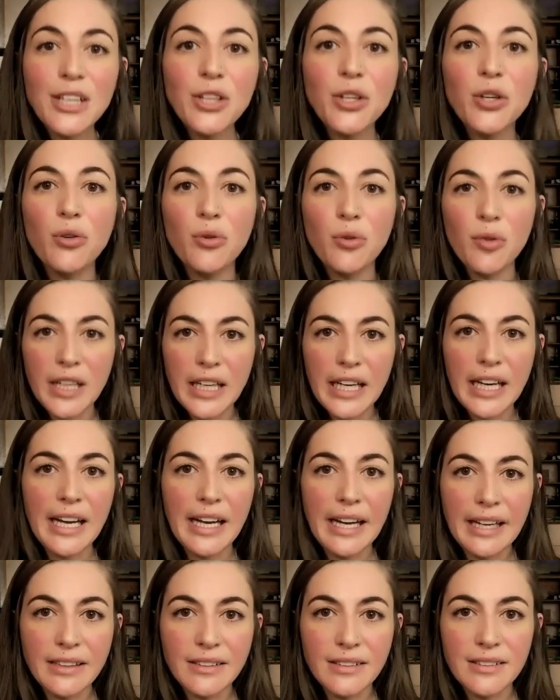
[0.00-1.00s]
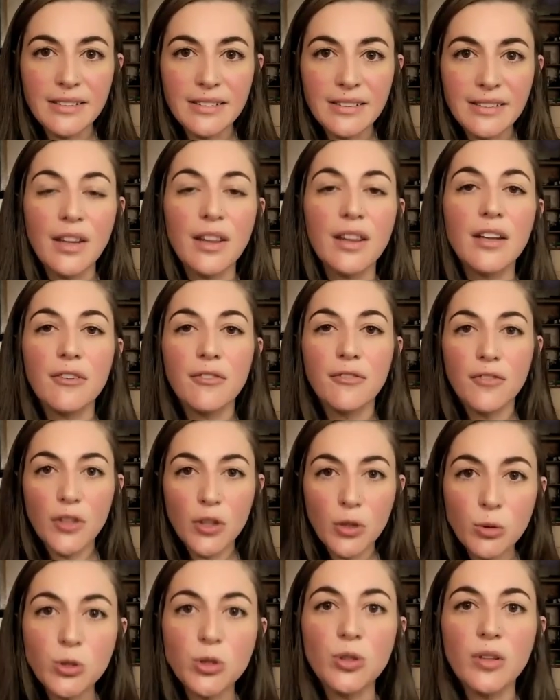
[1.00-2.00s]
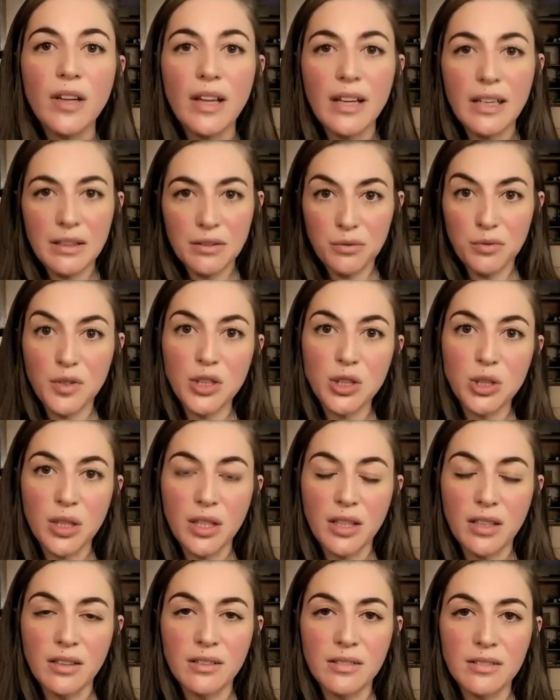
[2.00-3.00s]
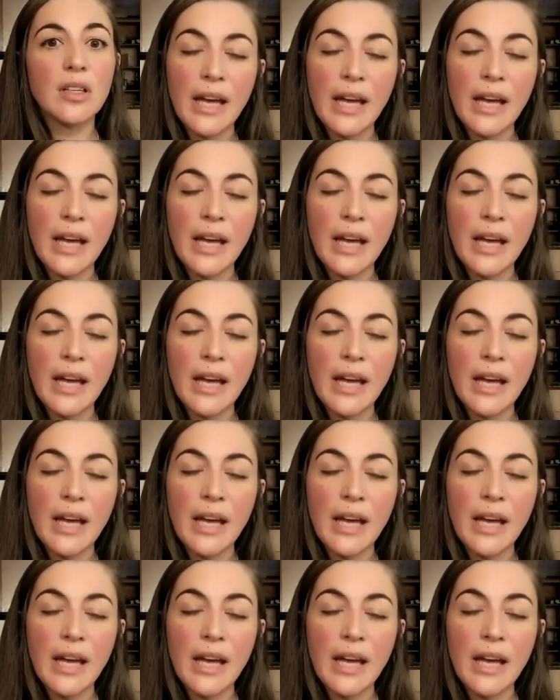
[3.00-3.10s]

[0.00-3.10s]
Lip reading: create the future they envision,